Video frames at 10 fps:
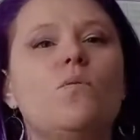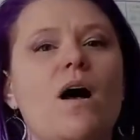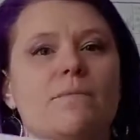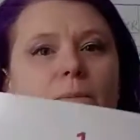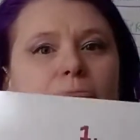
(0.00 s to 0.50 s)

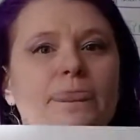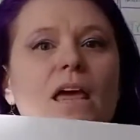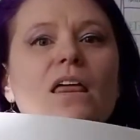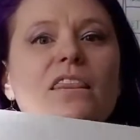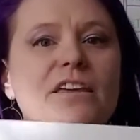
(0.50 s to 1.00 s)
1,
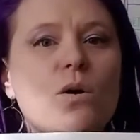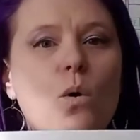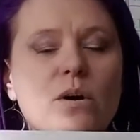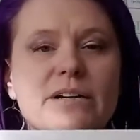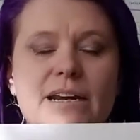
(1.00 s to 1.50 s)
the
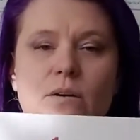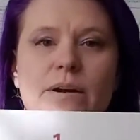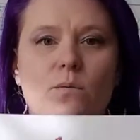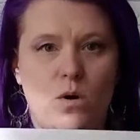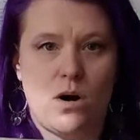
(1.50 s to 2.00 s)

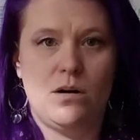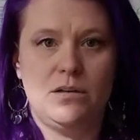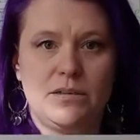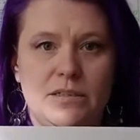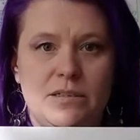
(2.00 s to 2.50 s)
ordinary
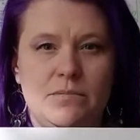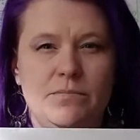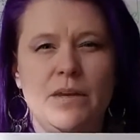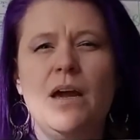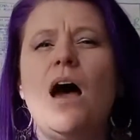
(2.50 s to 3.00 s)
world.
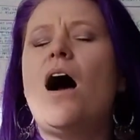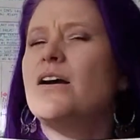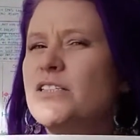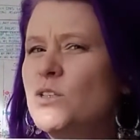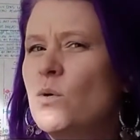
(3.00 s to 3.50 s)

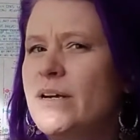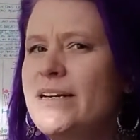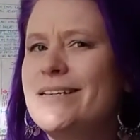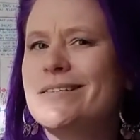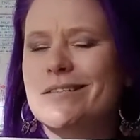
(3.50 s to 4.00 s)
Our story
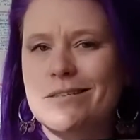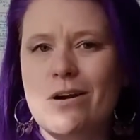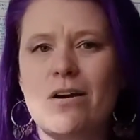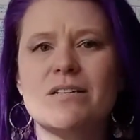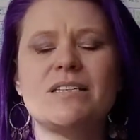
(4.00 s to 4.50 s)
needs to
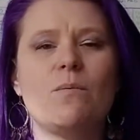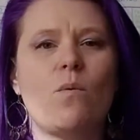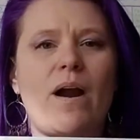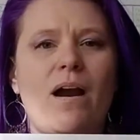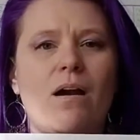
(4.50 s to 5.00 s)
start
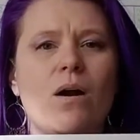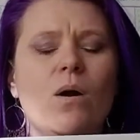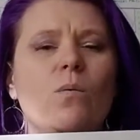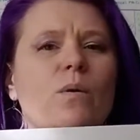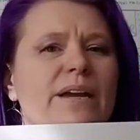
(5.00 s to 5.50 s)
somewhere
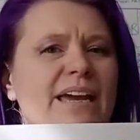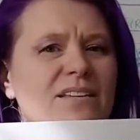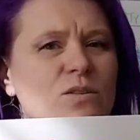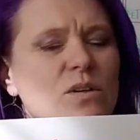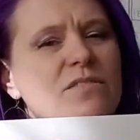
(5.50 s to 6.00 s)
where we
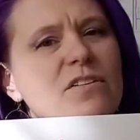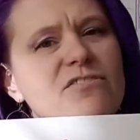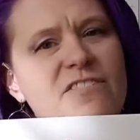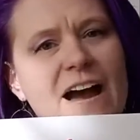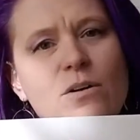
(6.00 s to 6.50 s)
get sort of a
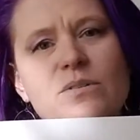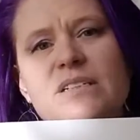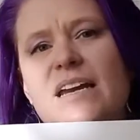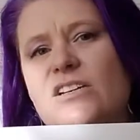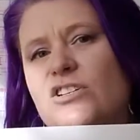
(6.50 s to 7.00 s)

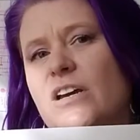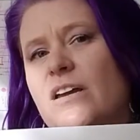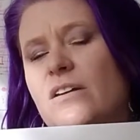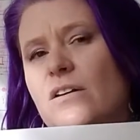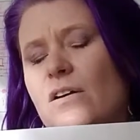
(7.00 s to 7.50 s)

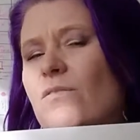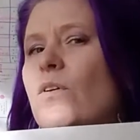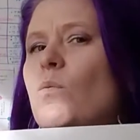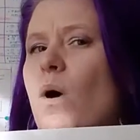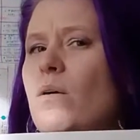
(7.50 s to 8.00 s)
foundation
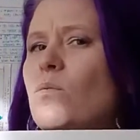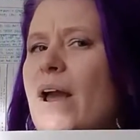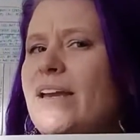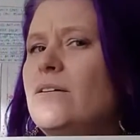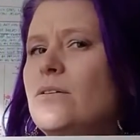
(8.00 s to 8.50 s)
for what
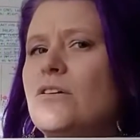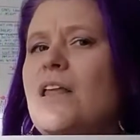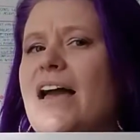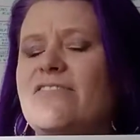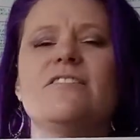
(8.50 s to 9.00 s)
regular
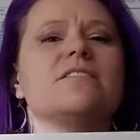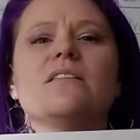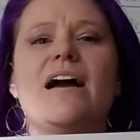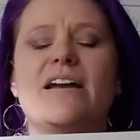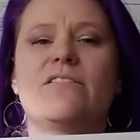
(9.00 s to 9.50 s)
life is
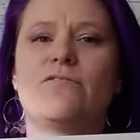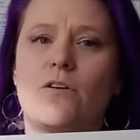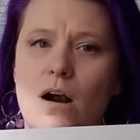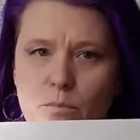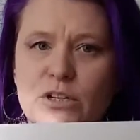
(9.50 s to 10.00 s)
like
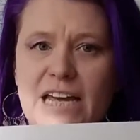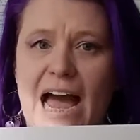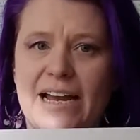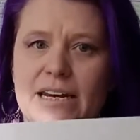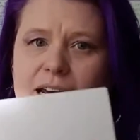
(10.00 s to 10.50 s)
for our
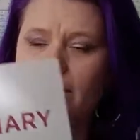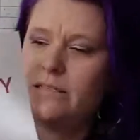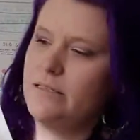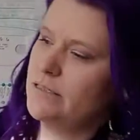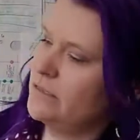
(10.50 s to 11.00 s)

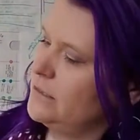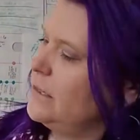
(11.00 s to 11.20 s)
protagonist.